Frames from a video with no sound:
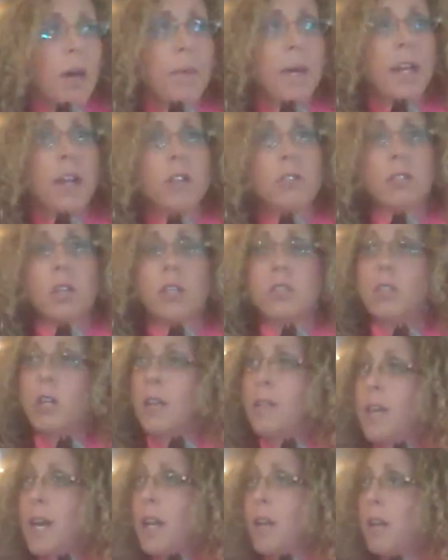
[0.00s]
and I'll touch
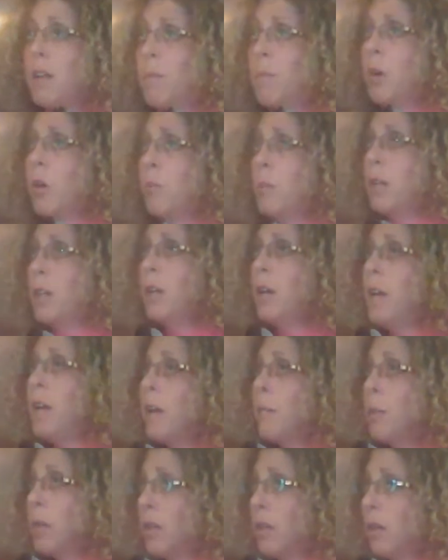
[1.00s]
on that in a moment,
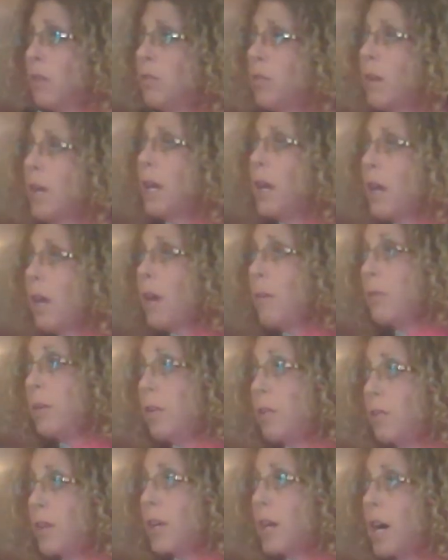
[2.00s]
because
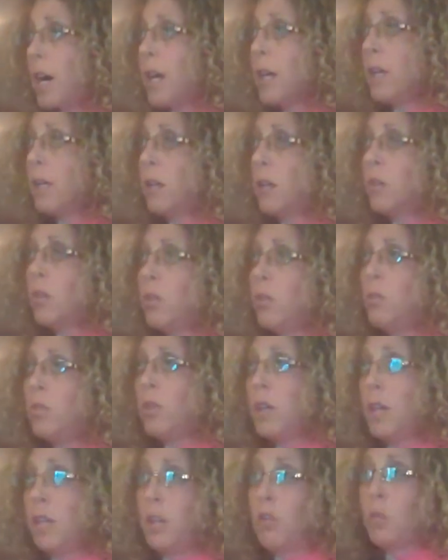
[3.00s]
FECI
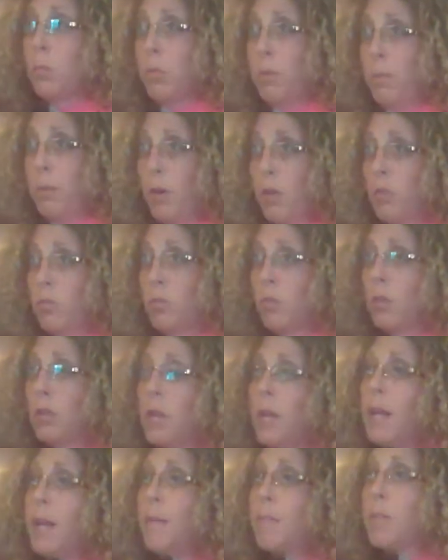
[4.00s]
includes in its
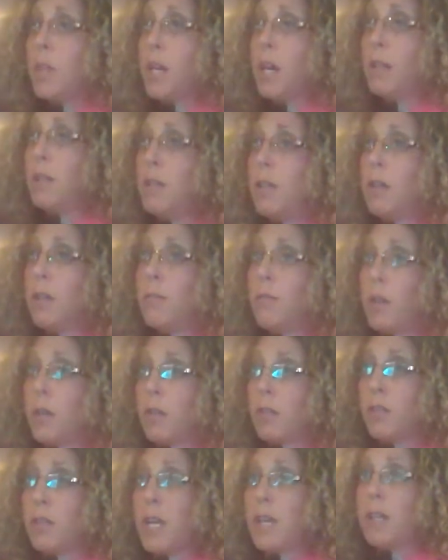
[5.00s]
proposal the idea of
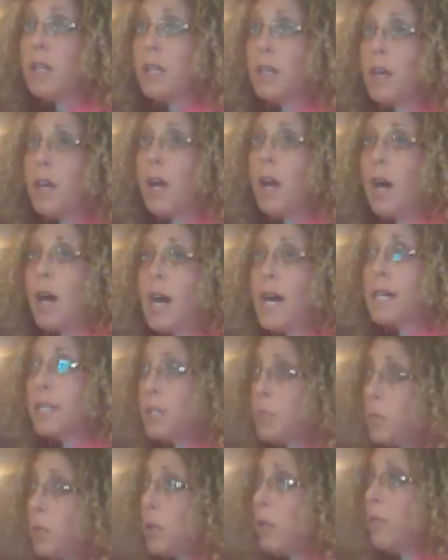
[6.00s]
extending
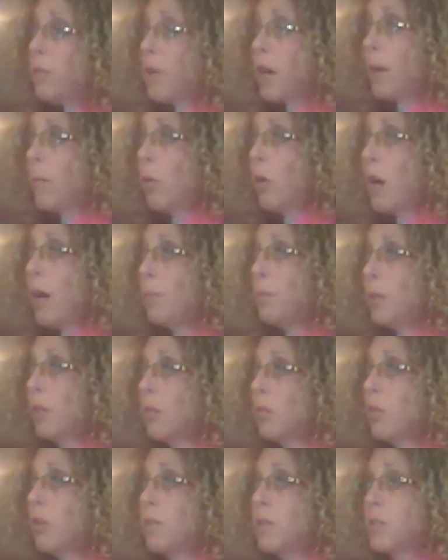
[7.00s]
high-speed fiber optic
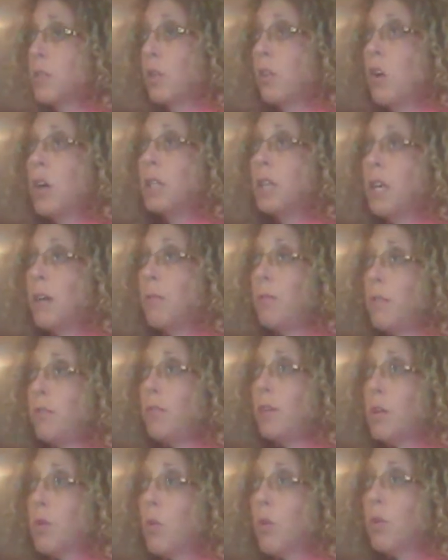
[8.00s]
service along the
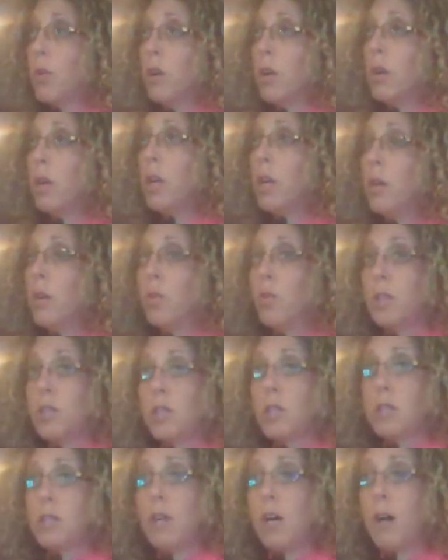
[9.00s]
FEC corridor, which
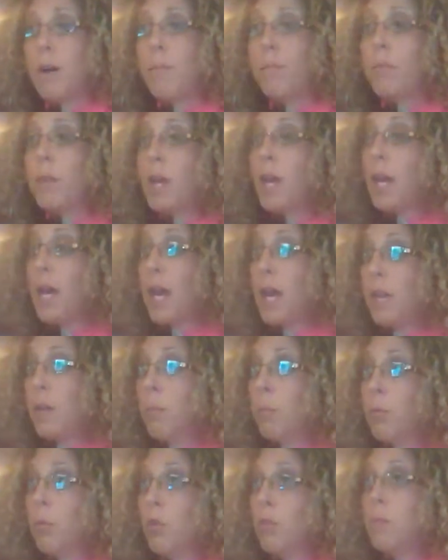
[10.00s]
is an
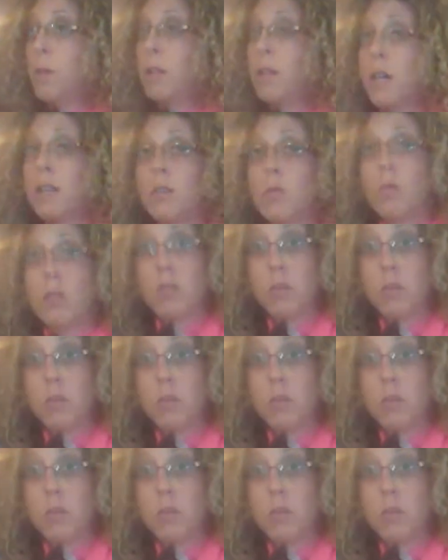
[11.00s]
improvement that the